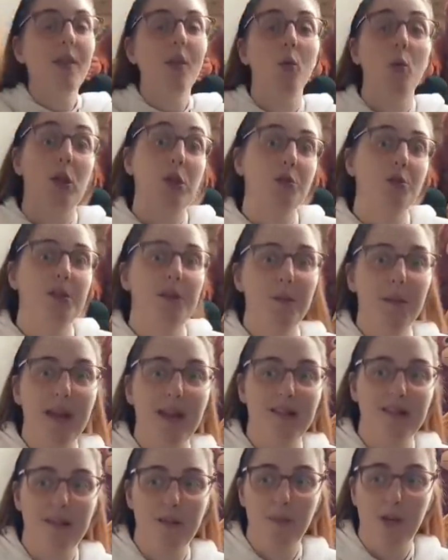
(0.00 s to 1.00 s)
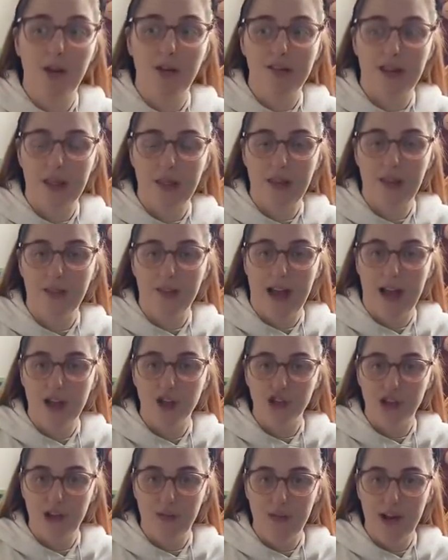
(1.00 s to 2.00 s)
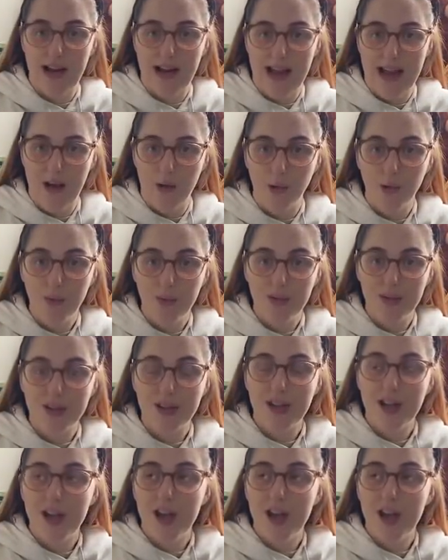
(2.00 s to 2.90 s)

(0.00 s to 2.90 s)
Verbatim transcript: which was amazing because I think that actually really helped.